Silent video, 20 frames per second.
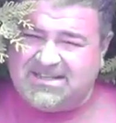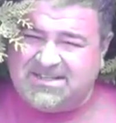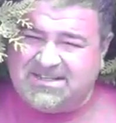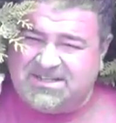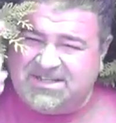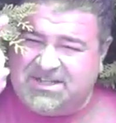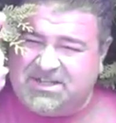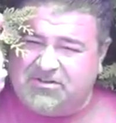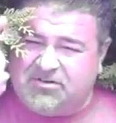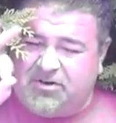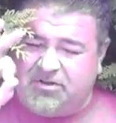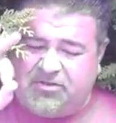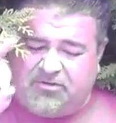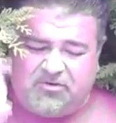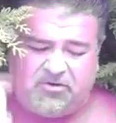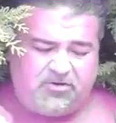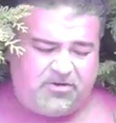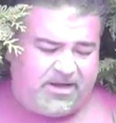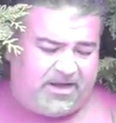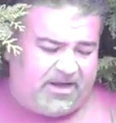Zero
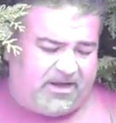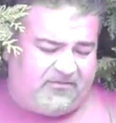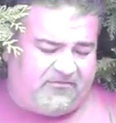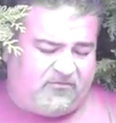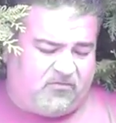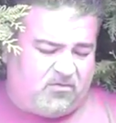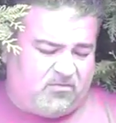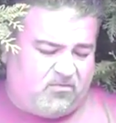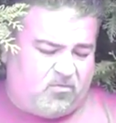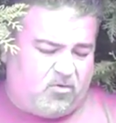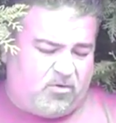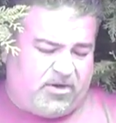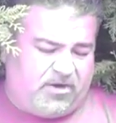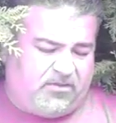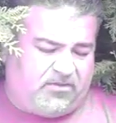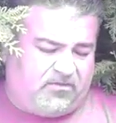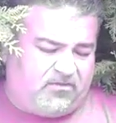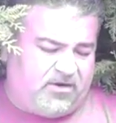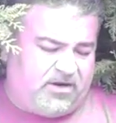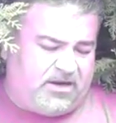throat hit at
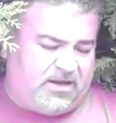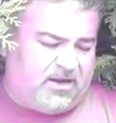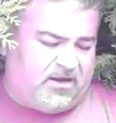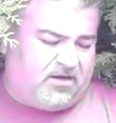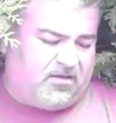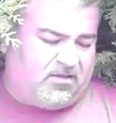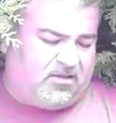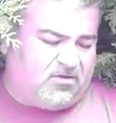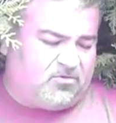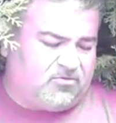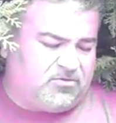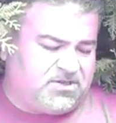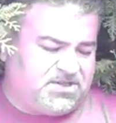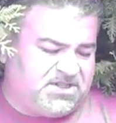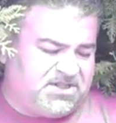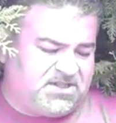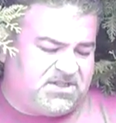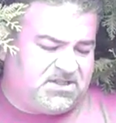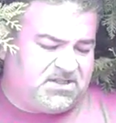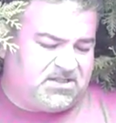4.3 on a low
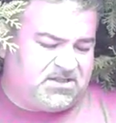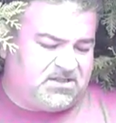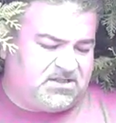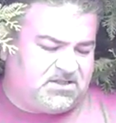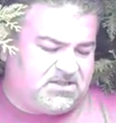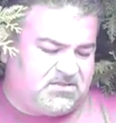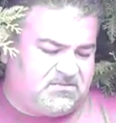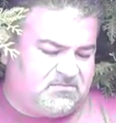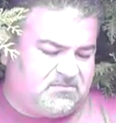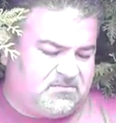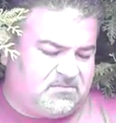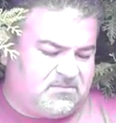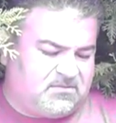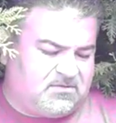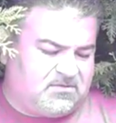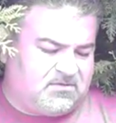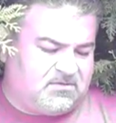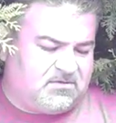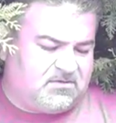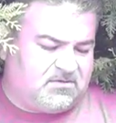resistance.
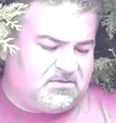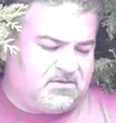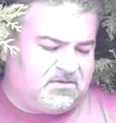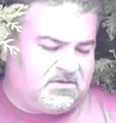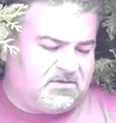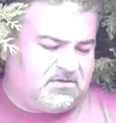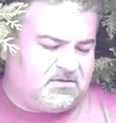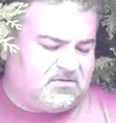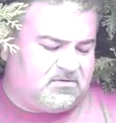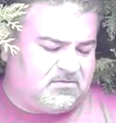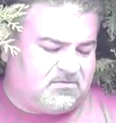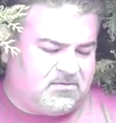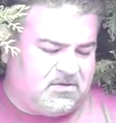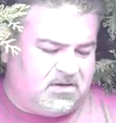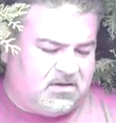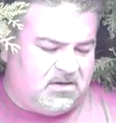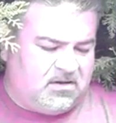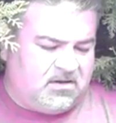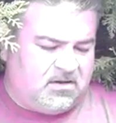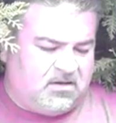Uh-oh.
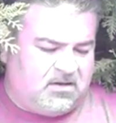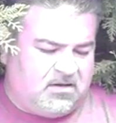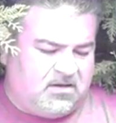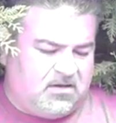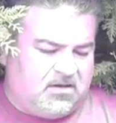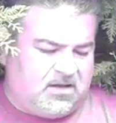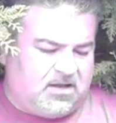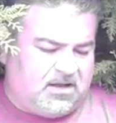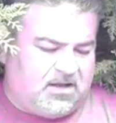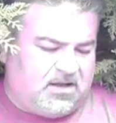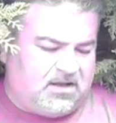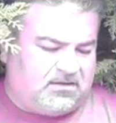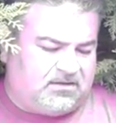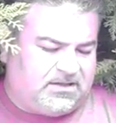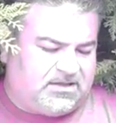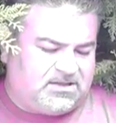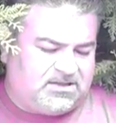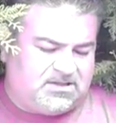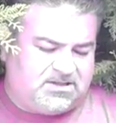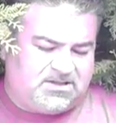
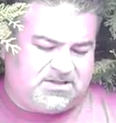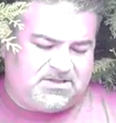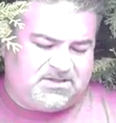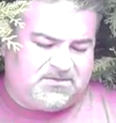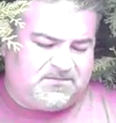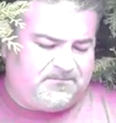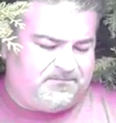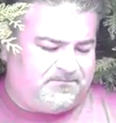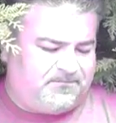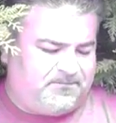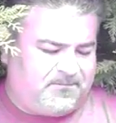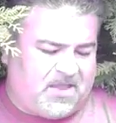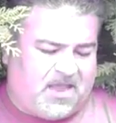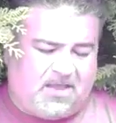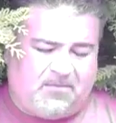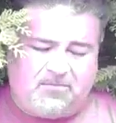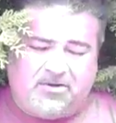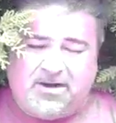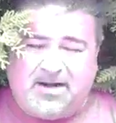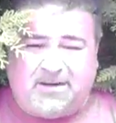
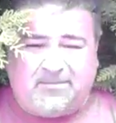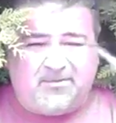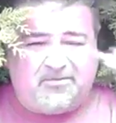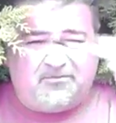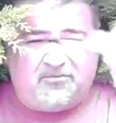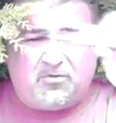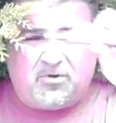I'll bring it up to